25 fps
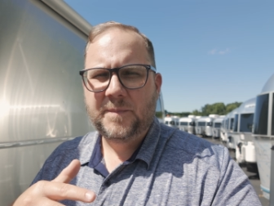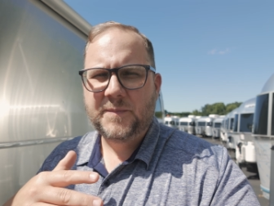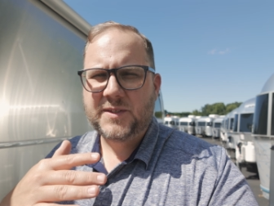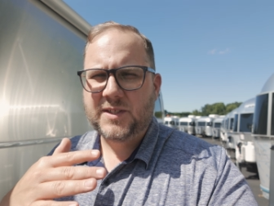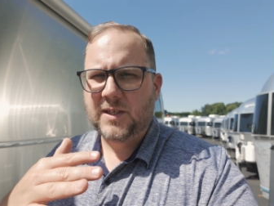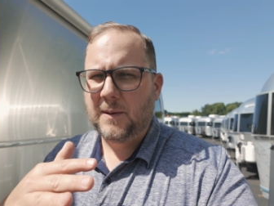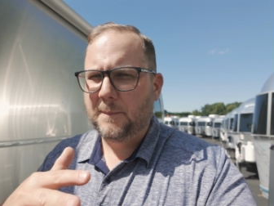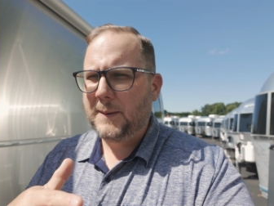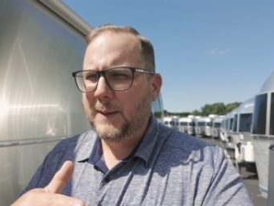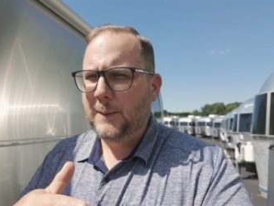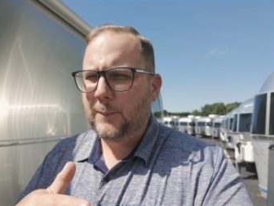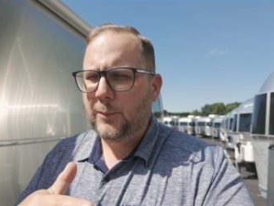
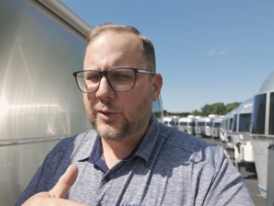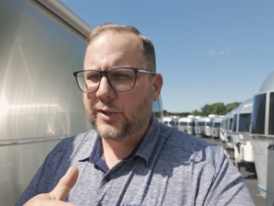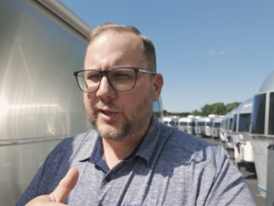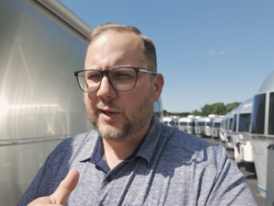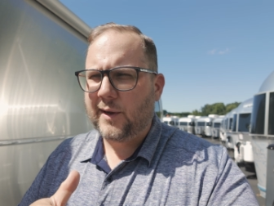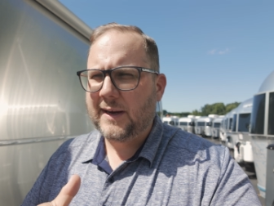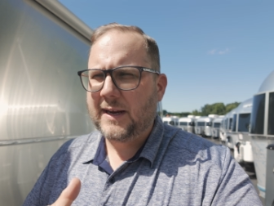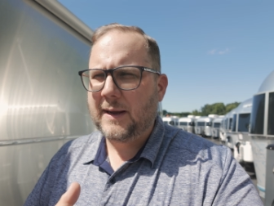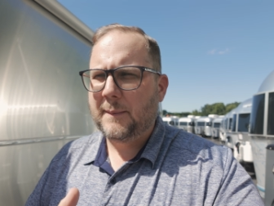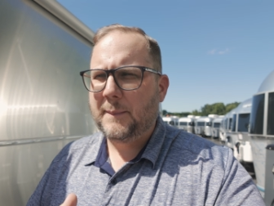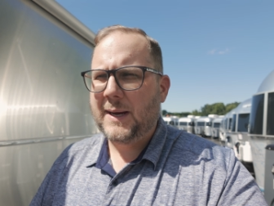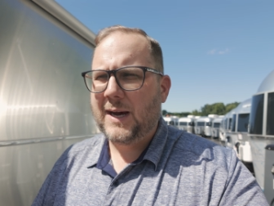Some people
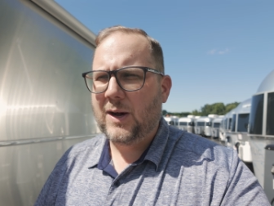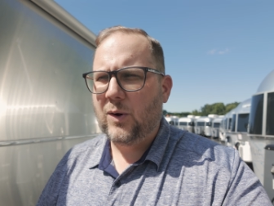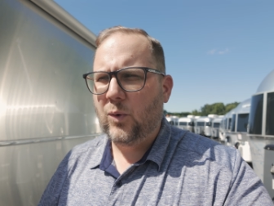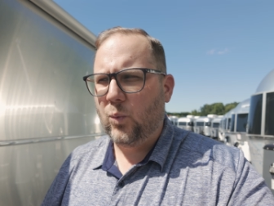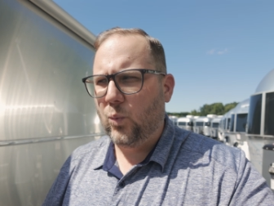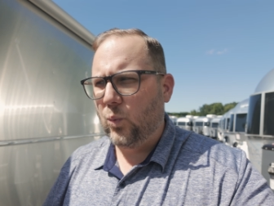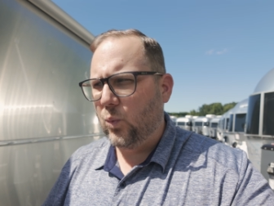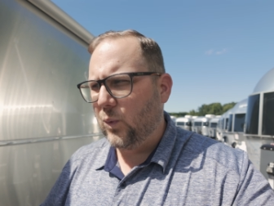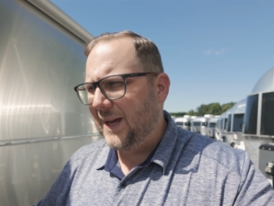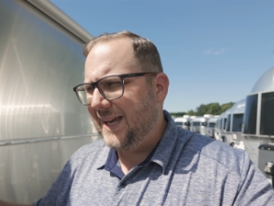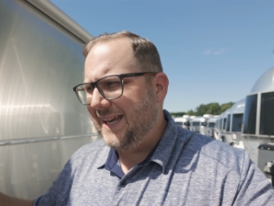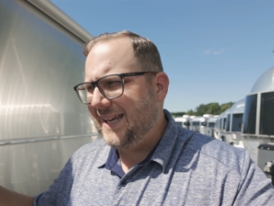talk
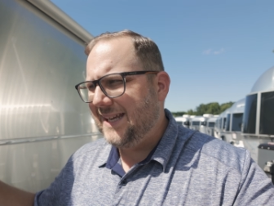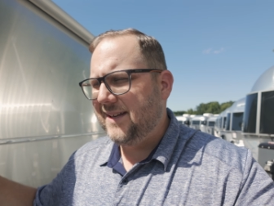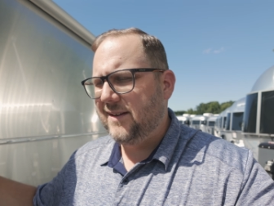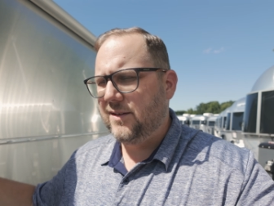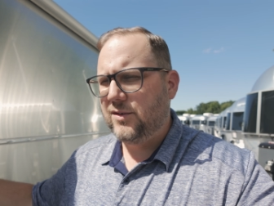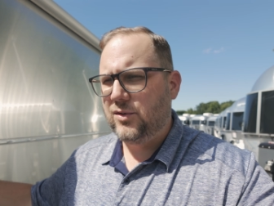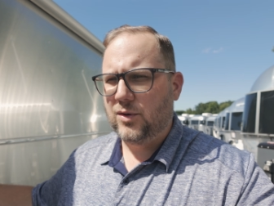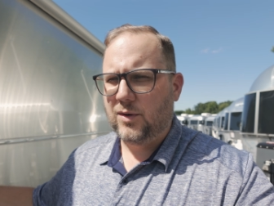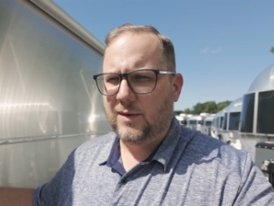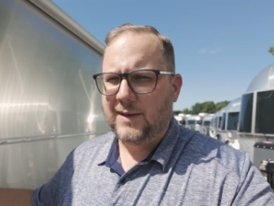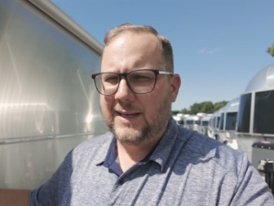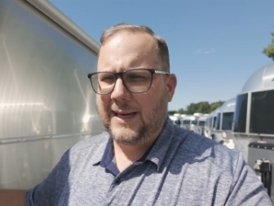about
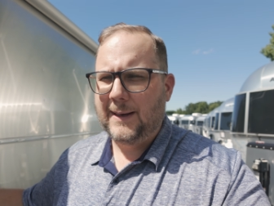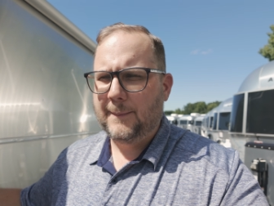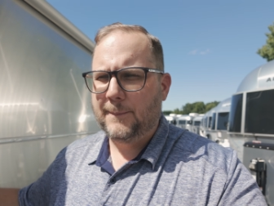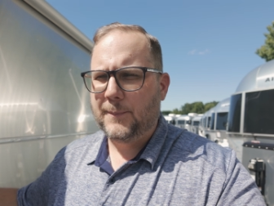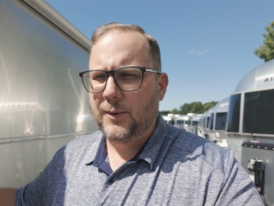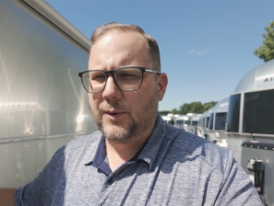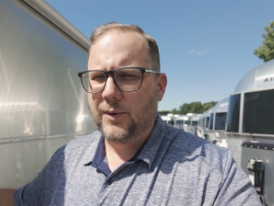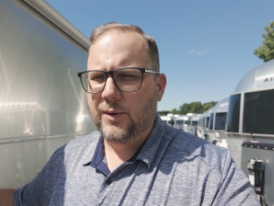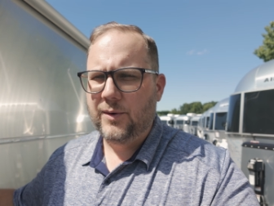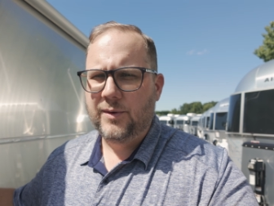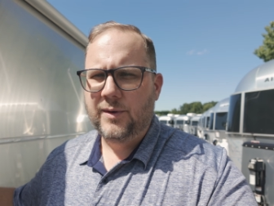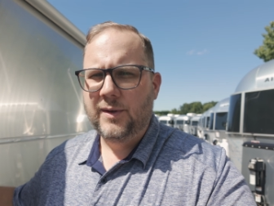weighing your
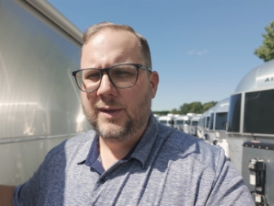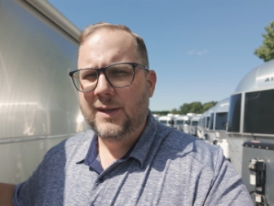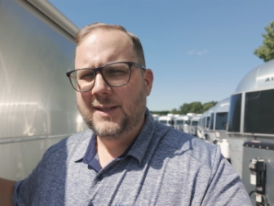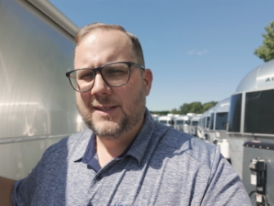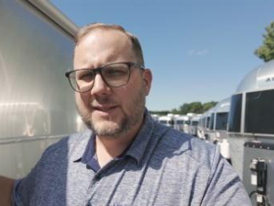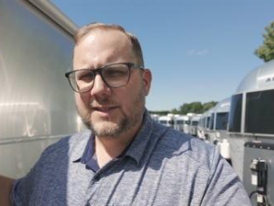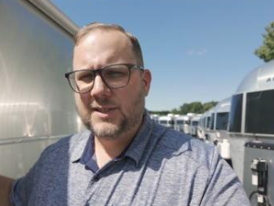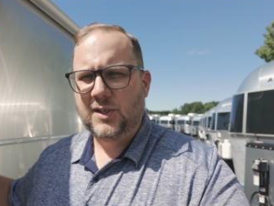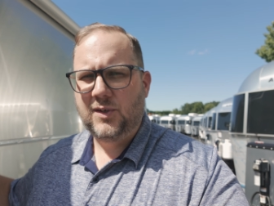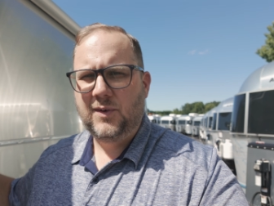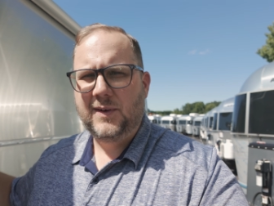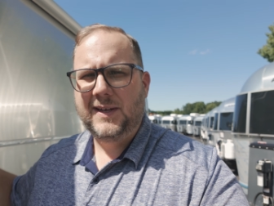camper
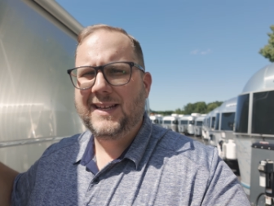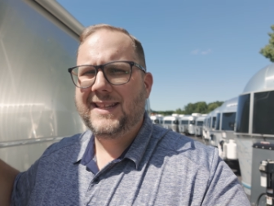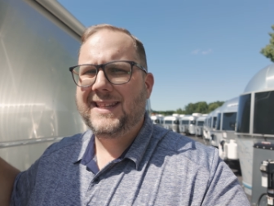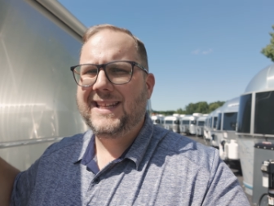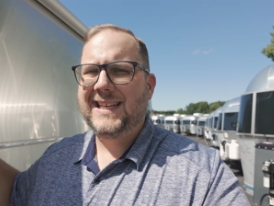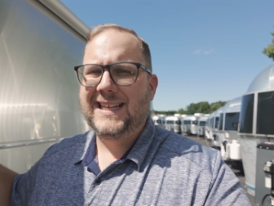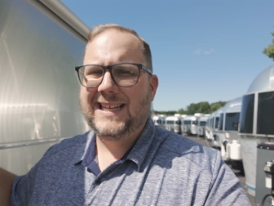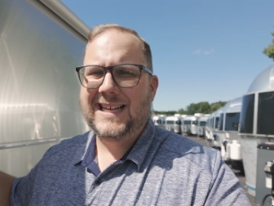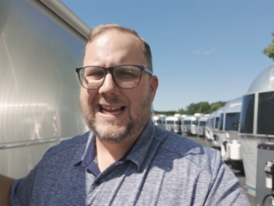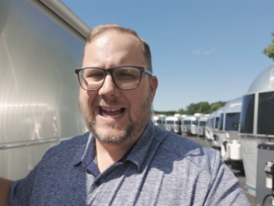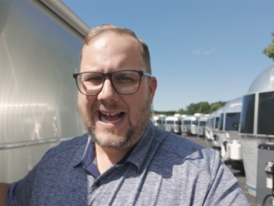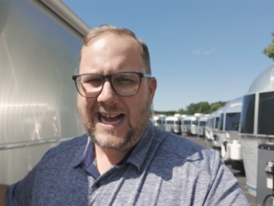so you get
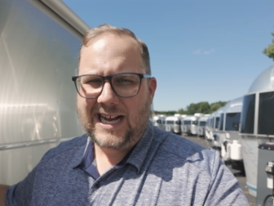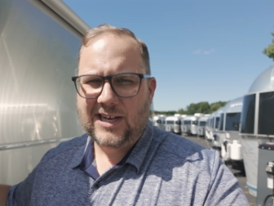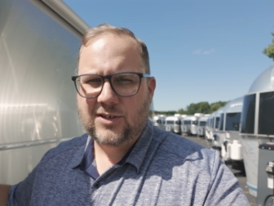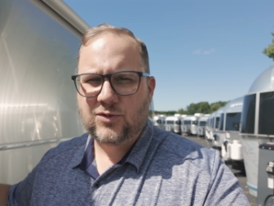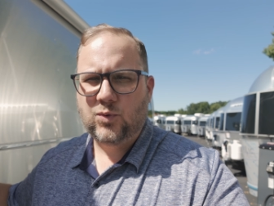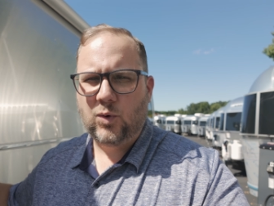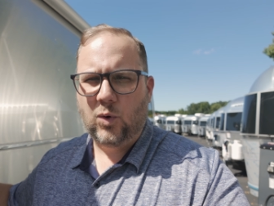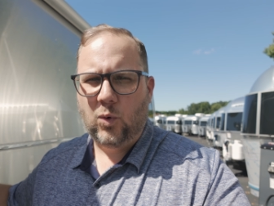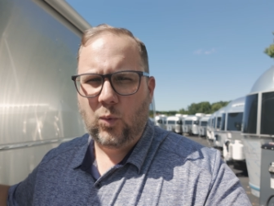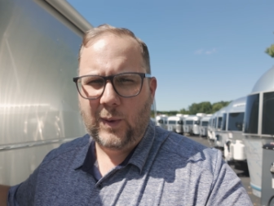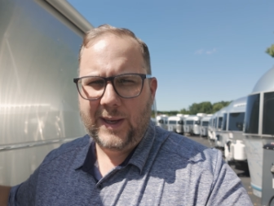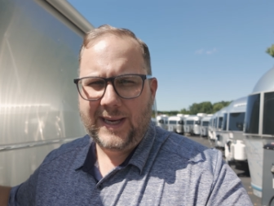the
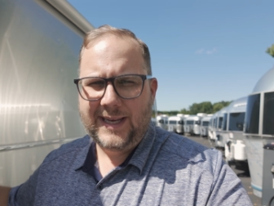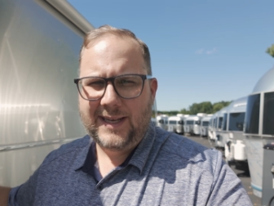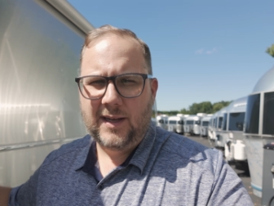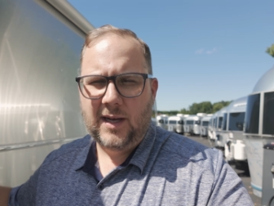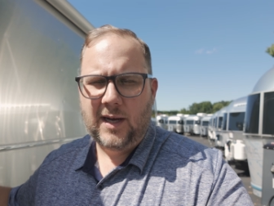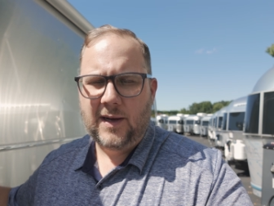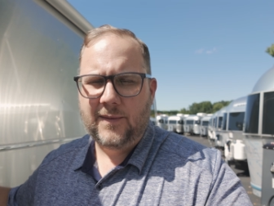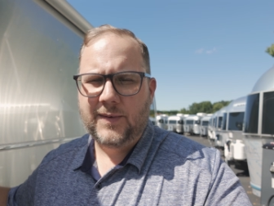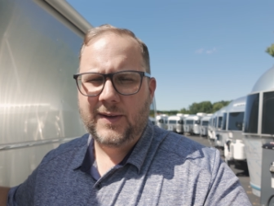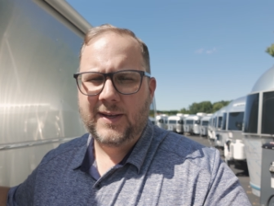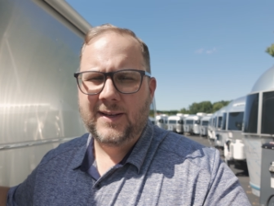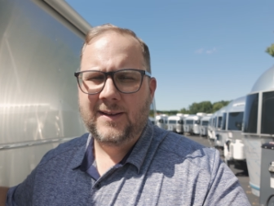actual weight
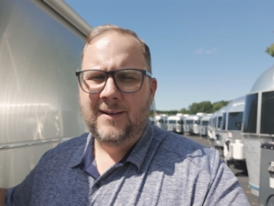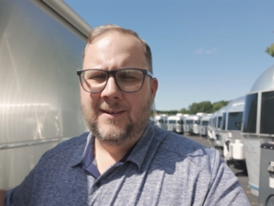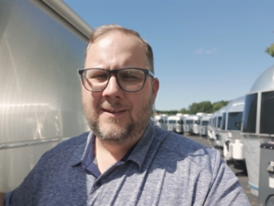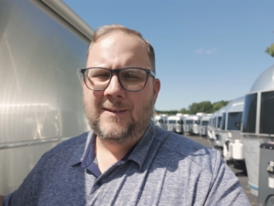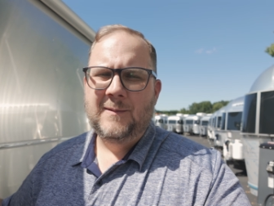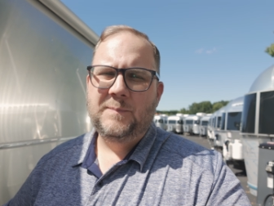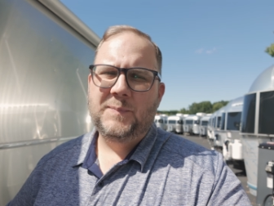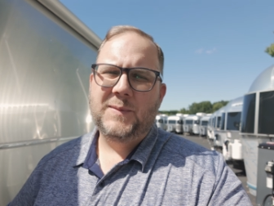of it